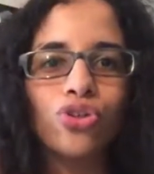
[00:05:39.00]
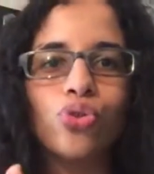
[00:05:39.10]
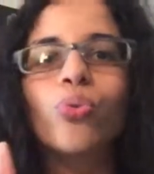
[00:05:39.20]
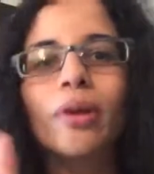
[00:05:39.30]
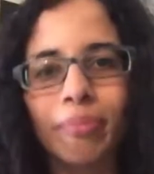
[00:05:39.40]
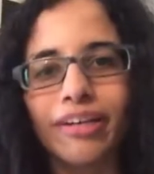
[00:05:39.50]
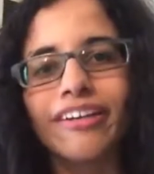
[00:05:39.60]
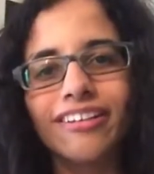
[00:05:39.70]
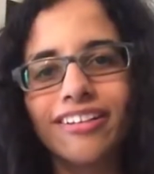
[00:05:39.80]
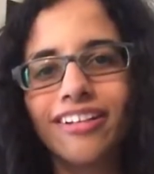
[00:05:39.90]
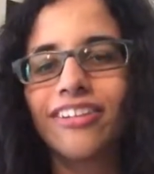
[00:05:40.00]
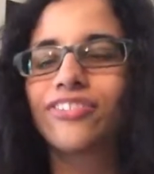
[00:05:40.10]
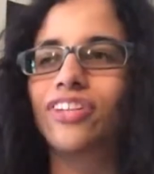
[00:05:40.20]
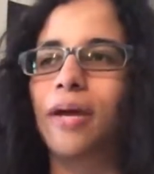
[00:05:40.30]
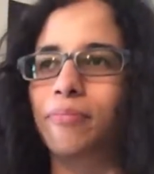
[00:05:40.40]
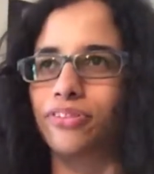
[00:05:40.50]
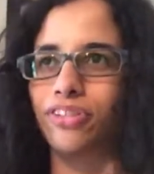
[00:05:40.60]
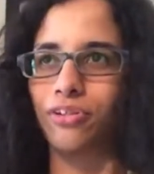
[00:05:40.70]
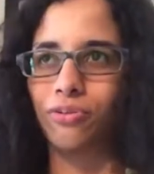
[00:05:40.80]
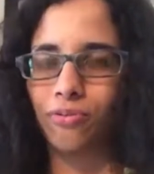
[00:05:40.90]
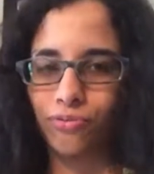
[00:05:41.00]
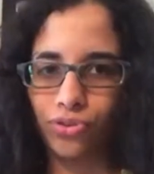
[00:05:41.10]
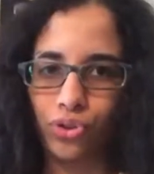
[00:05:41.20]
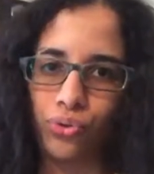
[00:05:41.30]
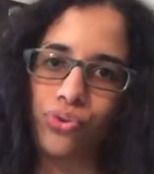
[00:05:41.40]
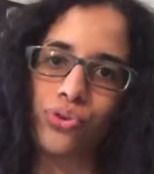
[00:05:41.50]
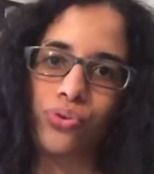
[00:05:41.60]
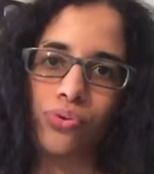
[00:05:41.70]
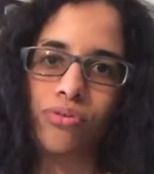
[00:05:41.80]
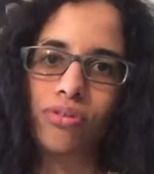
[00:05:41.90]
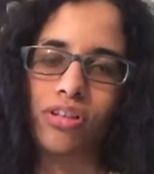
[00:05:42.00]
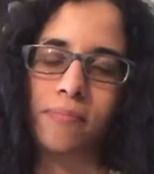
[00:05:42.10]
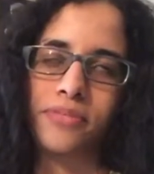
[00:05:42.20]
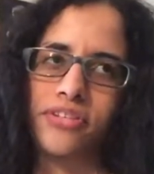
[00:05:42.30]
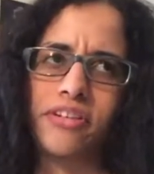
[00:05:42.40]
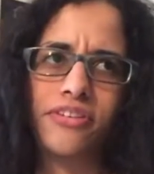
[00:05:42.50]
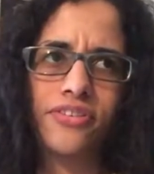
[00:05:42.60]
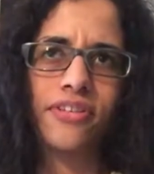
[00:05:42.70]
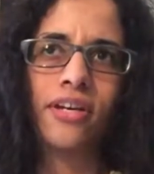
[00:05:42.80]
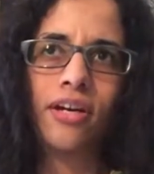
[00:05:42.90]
tripping type of deal due to clumsiness.